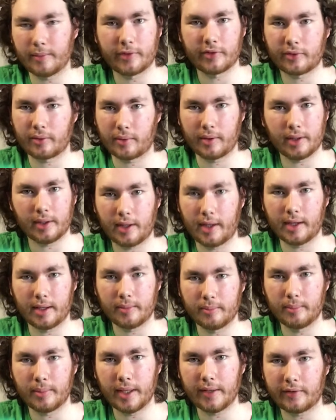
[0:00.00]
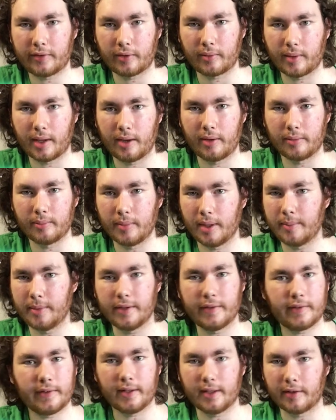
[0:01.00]
storyline based around maybe
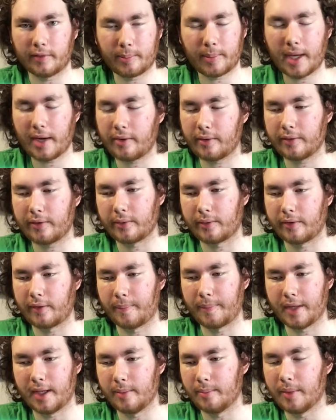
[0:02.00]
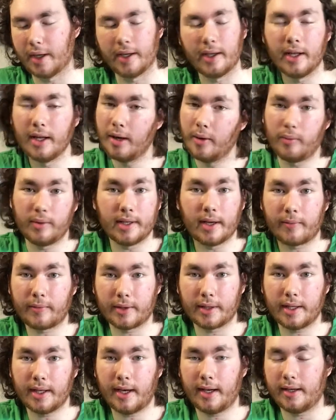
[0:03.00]
seeing his parents or something, but we never
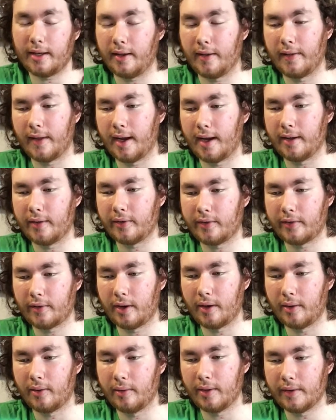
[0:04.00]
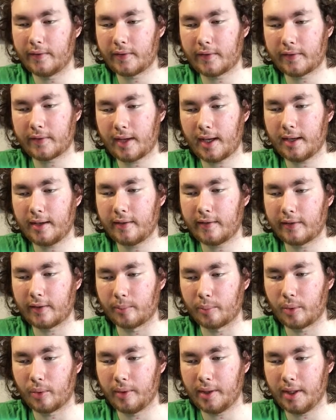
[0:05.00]
get any of that. So it's just kind of
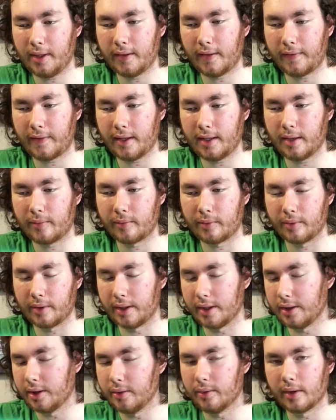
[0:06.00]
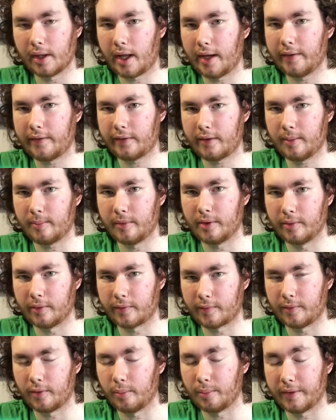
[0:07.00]
disappointing that they never really utilized him to his
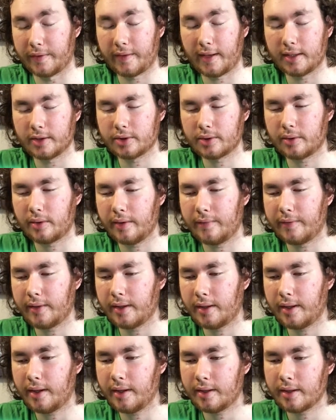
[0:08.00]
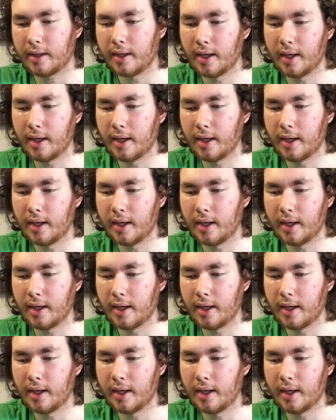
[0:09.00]
full potential, I feel like.